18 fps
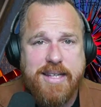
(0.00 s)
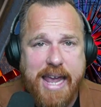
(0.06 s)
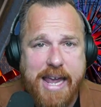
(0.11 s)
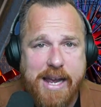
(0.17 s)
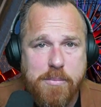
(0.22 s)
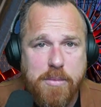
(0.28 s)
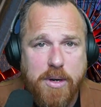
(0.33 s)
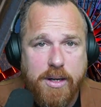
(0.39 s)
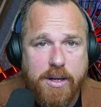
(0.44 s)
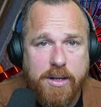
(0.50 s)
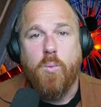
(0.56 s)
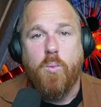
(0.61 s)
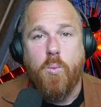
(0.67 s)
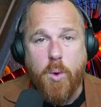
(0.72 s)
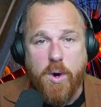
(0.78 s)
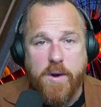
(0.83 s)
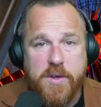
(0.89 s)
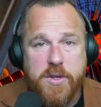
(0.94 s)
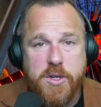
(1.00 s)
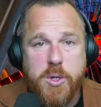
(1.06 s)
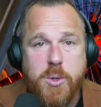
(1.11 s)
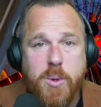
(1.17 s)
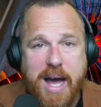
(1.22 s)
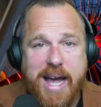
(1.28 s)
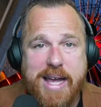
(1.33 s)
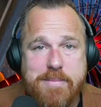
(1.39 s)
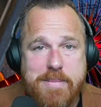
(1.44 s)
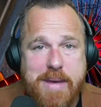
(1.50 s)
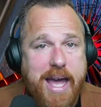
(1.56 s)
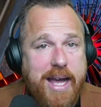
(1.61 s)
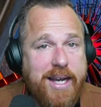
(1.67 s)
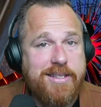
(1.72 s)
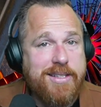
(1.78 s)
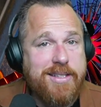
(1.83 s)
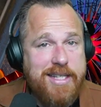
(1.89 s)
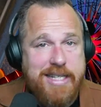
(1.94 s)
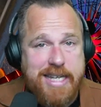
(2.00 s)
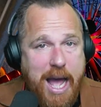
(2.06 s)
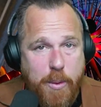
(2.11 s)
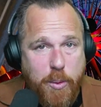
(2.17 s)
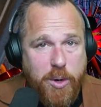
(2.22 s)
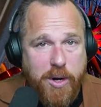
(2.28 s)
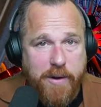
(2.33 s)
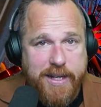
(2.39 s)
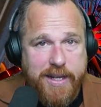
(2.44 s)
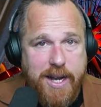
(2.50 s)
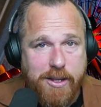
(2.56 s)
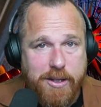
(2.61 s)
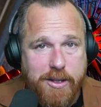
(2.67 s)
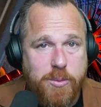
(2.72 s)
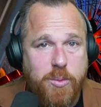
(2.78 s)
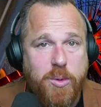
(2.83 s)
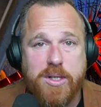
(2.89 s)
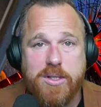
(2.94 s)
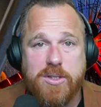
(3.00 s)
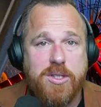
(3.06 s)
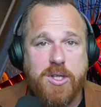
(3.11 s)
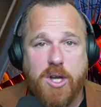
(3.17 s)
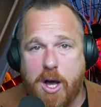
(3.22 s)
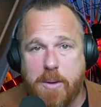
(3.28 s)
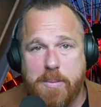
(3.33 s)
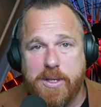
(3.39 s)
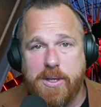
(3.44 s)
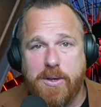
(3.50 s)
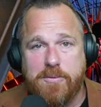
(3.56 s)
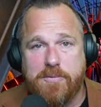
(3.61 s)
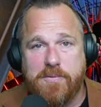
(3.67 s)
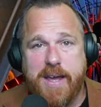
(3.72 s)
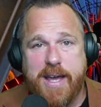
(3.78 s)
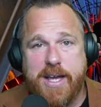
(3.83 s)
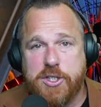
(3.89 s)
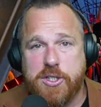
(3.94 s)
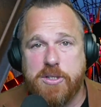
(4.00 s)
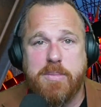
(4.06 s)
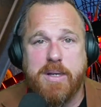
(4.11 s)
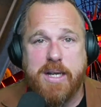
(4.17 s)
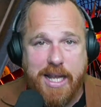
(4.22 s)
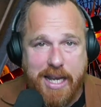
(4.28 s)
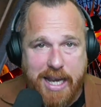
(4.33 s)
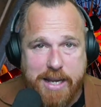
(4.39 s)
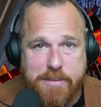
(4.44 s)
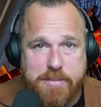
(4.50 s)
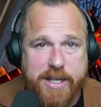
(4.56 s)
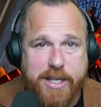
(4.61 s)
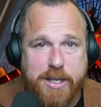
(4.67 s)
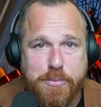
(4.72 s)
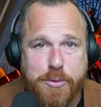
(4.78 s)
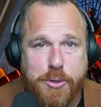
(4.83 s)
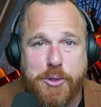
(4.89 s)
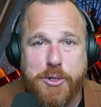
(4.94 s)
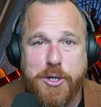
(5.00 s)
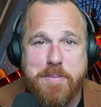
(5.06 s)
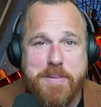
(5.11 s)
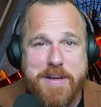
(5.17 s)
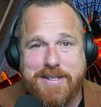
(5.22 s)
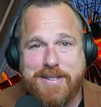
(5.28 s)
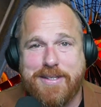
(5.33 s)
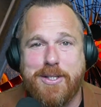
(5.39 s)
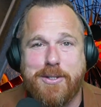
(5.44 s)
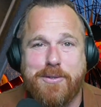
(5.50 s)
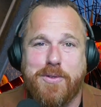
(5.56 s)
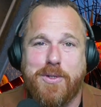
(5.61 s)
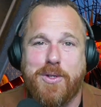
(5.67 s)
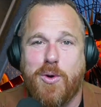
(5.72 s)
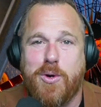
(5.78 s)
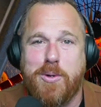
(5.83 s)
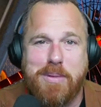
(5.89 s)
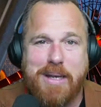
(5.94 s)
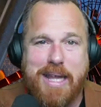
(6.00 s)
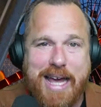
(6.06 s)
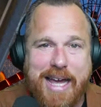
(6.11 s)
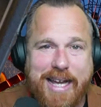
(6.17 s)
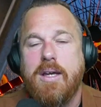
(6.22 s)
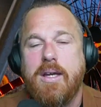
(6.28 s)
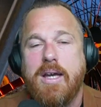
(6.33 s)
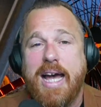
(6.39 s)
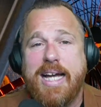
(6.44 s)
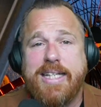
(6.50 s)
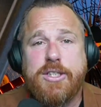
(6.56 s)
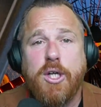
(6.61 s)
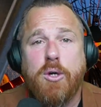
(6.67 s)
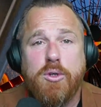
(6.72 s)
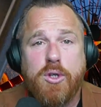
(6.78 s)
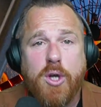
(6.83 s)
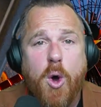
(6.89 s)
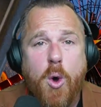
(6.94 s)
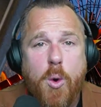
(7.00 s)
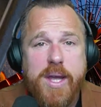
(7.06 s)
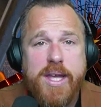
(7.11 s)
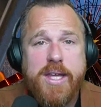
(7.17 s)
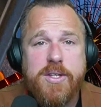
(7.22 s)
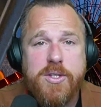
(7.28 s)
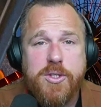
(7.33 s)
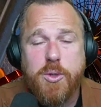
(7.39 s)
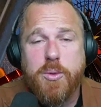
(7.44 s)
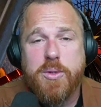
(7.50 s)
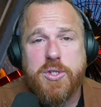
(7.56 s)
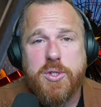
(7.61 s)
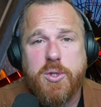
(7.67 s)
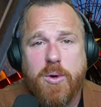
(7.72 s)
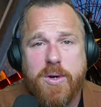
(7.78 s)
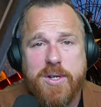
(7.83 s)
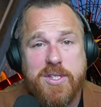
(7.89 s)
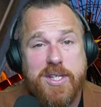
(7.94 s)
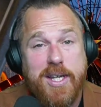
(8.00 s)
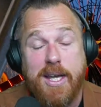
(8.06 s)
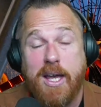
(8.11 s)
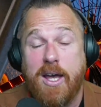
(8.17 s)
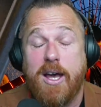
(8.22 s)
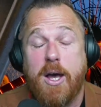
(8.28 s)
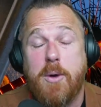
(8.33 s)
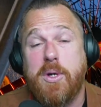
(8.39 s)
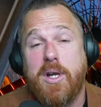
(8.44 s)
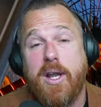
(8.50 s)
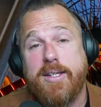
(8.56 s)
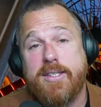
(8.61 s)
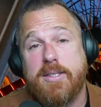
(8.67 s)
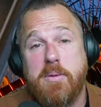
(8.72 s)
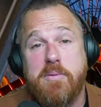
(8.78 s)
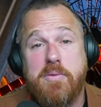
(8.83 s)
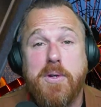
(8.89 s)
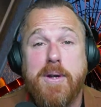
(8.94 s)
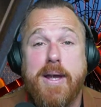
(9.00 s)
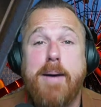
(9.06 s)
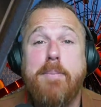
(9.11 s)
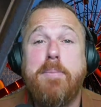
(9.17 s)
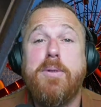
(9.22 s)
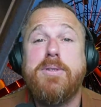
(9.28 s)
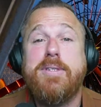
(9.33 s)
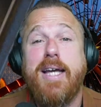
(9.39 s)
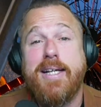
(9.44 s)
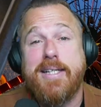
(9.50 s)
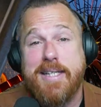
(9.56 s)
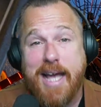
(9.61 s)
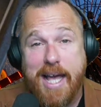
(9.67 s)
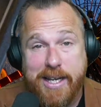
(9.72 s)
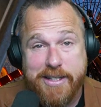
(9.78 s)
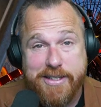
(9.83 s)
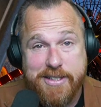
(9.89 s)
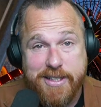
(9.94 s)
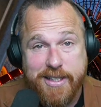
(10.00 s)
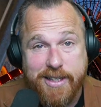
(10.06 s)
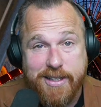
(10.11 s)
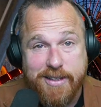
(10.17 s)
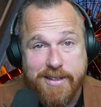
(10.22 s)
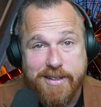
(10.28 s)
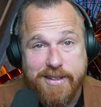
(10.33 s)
camera. One of the new iMacs, not one of the colored ones. Call me old fashioned, but I like my computer to be silver or black. I don't go into a store and say, I would like some of your Apple technology.